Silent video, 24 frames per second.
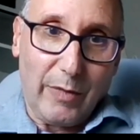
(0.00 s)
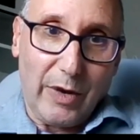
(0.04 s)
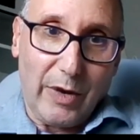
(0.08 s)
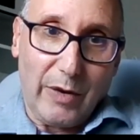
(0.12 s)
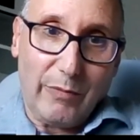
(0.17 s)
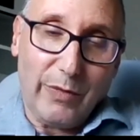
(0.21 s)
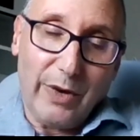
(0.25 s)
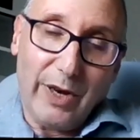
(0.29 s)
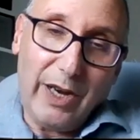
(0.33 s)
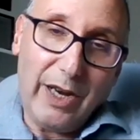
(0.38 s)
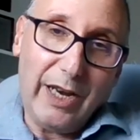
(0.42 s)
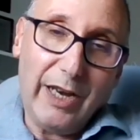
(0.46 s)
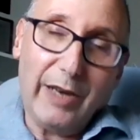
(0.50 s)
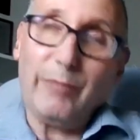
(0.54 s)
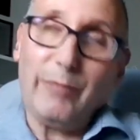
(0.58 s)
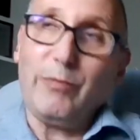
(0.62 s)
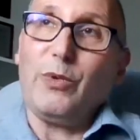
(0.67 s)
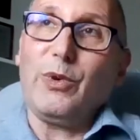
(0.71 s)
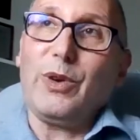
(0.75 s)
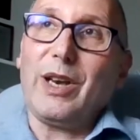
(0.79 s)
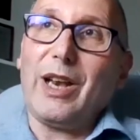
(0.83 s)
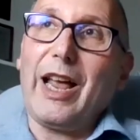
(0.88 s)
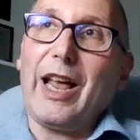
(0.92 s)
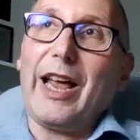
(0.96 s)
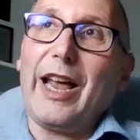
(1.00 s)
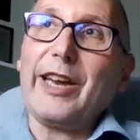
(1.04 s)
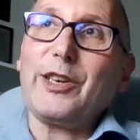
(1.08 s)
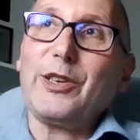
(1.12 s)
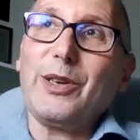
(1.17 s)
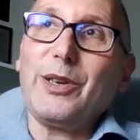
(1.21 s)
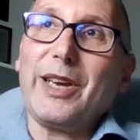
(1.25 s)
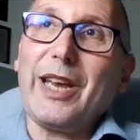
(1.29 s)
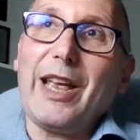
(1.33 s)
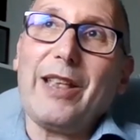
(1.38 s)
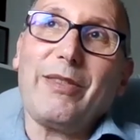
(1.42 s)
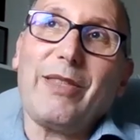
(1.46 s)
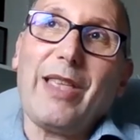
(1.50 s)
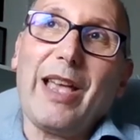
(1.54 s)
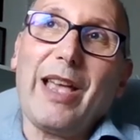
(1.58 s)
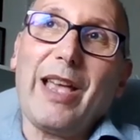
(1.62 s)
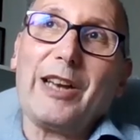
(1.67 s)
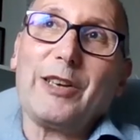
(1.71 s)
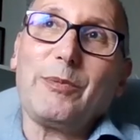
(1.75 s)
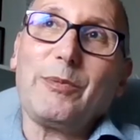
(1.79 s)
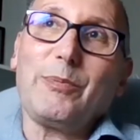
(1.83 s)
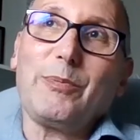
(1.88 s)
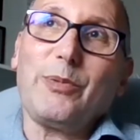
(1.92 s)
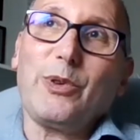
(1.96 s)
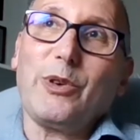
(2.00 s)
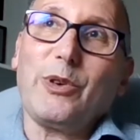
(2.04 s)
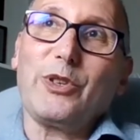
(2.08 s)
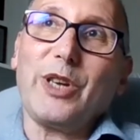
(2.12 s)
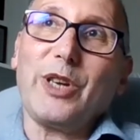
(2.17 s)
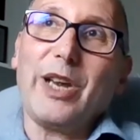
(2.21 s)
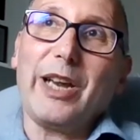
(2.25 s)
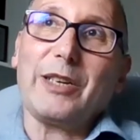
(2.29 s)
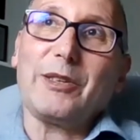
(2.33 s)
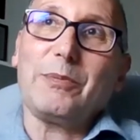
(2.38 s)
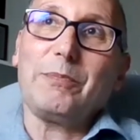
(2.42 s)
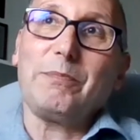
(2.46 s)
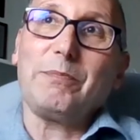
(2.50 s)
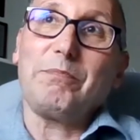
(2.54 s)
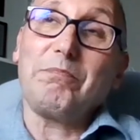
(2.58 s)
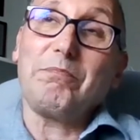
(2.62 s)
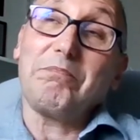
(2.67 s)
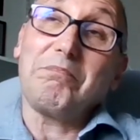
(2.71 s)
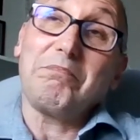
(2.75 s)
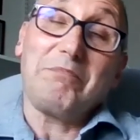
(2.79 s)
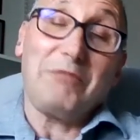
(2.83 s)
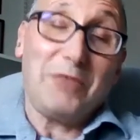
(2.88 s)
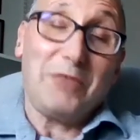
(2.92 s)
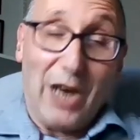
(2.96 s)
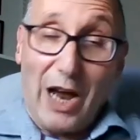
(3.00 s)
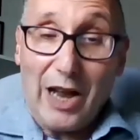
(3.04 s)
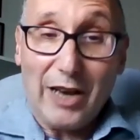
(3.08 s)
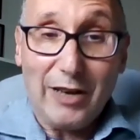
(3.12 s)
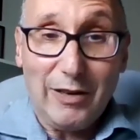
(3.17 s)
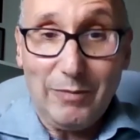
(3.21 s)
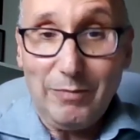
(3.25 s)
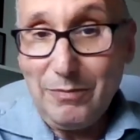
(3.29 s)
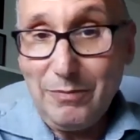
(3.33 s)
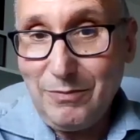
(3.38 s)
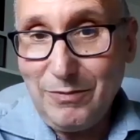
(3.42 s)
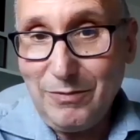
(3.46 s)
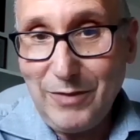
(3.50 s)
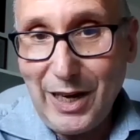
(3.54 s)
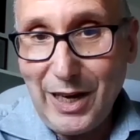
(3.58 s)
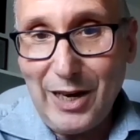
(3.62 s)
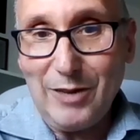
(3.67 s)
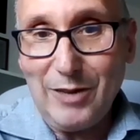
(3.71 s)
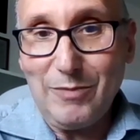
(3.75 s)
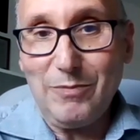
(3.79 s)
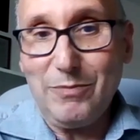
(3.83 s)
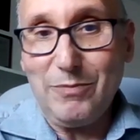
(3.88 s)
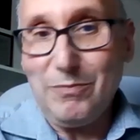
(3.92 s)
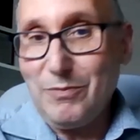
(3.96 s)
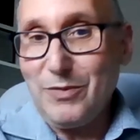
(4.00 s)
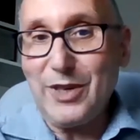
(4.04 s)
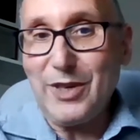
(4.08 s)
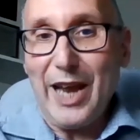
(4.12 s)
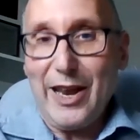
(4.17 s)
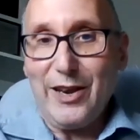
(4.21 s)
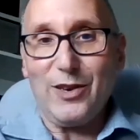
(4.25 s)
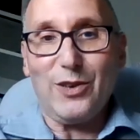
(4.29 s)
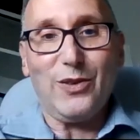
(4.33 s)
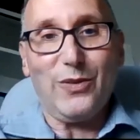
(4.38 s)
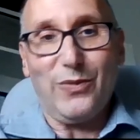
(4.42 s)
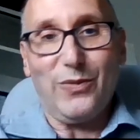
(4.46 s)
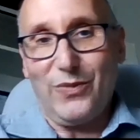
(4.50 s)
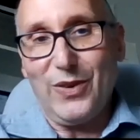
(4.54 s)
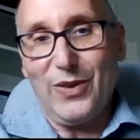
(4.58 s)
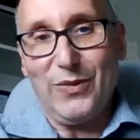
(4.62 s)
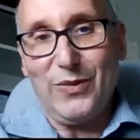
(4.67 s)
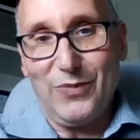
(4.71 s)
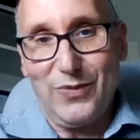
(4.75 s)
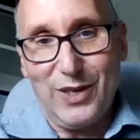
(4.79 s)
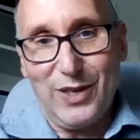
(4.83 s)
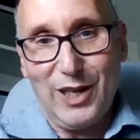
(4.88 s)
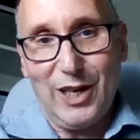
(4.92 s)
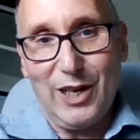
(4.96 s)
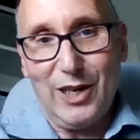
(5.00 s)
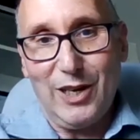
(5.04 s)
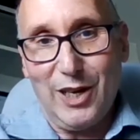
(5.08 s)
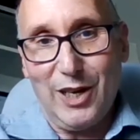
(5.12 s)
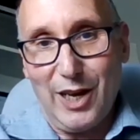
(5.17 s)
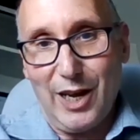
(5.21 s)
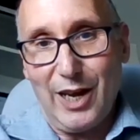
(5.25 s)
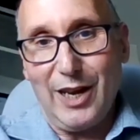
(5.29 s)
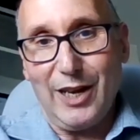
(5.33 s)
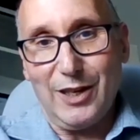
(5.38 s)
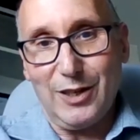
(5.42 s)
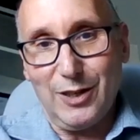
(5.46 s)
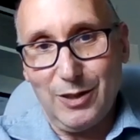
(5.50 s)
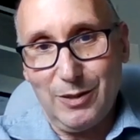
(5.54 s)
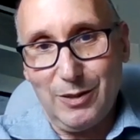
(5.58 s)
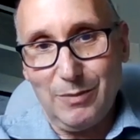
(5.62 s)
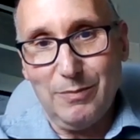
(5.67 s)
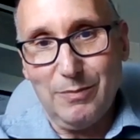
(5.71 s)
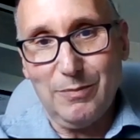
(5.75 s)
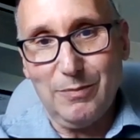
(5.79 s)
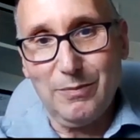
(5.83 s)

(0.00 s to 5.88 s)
And we would like to get that project done in 10 to 15 years.